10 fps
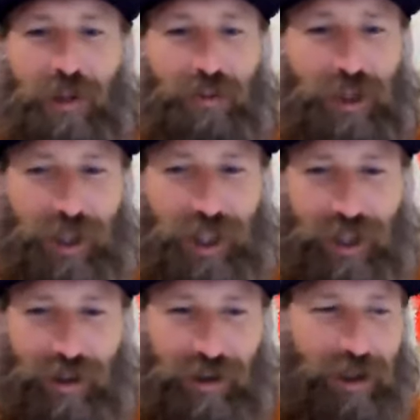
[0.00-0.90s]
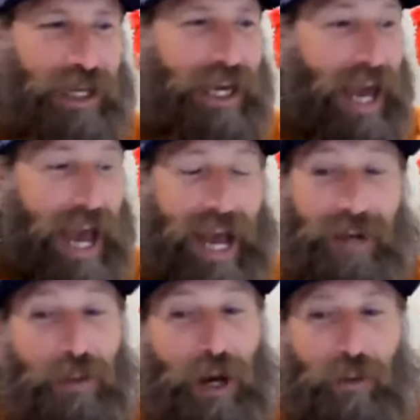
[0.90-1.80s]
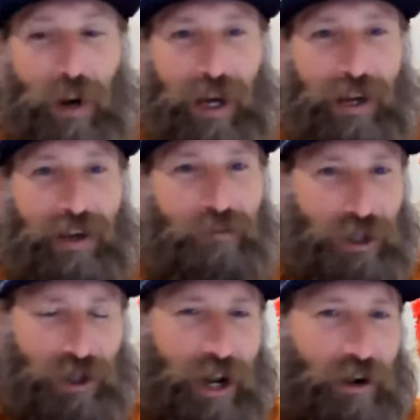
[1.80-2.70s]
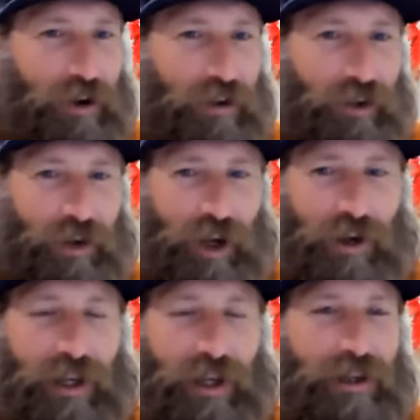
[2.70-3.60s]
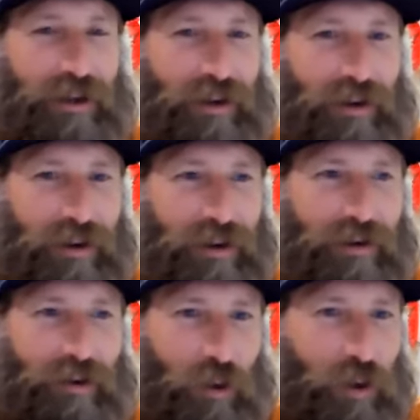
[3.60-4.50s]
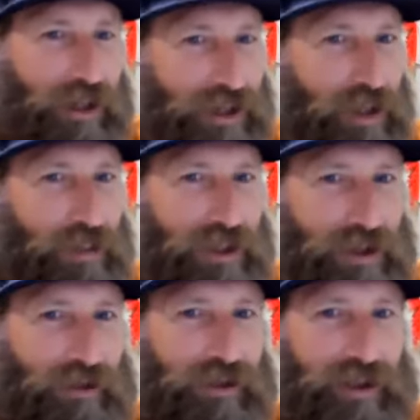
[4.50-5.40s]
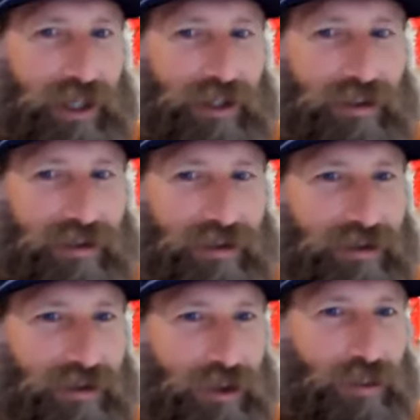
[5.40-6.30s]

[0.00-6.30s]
appreciate you. And by the way, Richard, I don't know if you know, Lori is coming to Surf and Sales. She